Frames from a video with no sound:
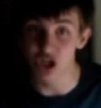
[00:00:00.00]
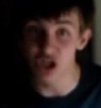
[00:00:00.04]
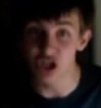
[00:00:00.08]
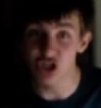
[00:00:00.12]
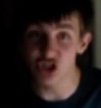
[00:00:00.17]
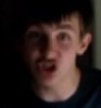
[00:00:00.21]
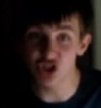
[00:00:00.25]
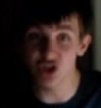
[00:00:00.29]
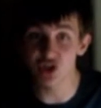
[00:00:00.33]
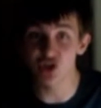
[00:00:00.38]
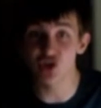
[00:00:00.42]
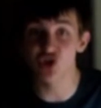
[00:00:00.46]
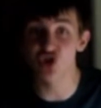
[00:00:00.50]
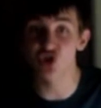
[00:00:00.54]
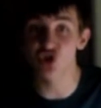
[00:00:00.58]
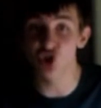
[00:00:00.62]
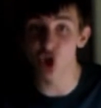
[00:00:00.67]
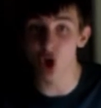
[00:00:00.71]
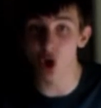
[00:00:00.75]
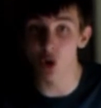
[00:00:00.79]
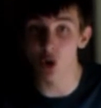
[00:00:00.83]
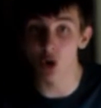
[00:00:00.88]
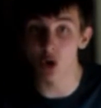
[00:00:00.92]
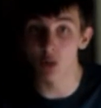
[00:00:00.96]
She is
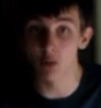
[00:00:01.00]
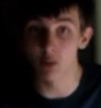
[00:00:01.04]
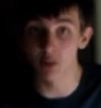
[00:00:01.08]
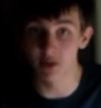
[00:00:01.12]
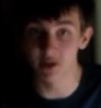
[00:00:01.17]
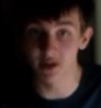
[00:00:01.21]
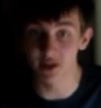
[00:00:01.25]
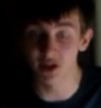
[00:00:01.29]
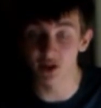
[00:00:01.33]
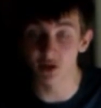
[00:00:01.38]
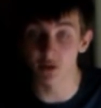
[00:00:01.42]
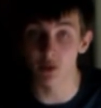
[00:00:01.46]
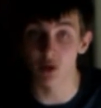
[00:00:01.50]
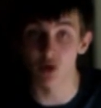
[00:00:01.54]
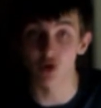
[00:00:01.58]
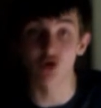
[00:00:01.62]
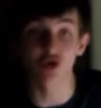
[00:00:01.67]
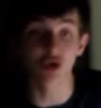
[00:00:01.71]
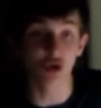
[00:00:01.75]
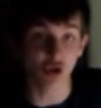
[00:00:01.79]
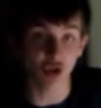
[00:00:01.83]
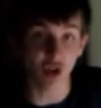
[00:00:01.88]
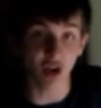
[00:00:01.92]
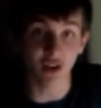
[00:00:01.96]
so unpredictable, and
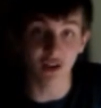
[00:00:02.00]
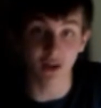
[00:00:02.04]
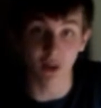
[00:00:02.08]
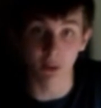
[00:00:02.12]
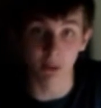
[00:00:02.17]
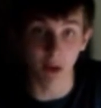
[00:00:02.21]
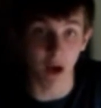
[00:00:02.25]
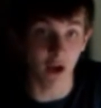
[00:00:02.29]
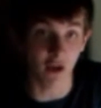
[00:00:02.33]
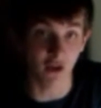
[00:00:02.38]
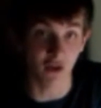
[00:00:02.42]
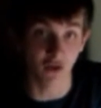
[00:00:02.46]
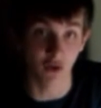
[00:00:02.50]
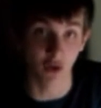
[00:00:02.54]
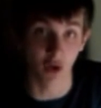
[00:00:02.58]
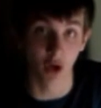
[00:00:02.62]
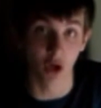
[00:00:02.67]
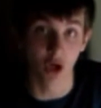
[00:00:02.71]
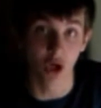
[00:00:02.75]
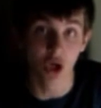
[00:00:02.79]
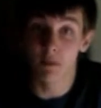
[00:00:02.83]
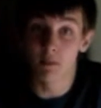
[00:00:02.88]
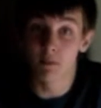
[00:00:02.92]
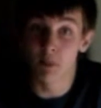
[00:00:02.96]
just like the
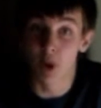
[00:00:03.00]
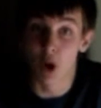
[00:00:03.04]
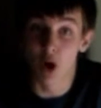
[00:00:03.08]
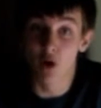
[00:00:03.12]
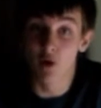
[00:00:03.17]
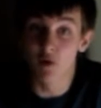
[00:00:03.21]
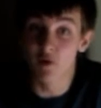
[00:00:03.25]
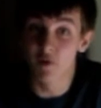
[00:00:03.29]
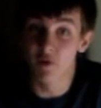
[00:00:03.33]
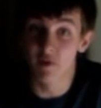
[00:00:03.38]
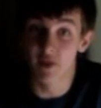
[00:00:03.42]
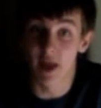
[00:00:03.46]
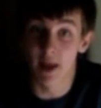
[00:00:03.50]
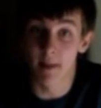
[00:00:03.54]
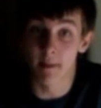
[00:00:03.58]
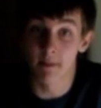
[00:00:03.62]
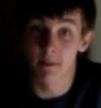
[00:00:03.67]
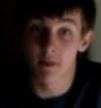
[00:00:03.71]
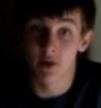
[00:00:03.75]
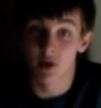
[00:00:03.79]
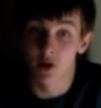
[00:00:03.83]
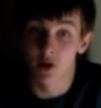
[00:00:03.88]
Master, both of them,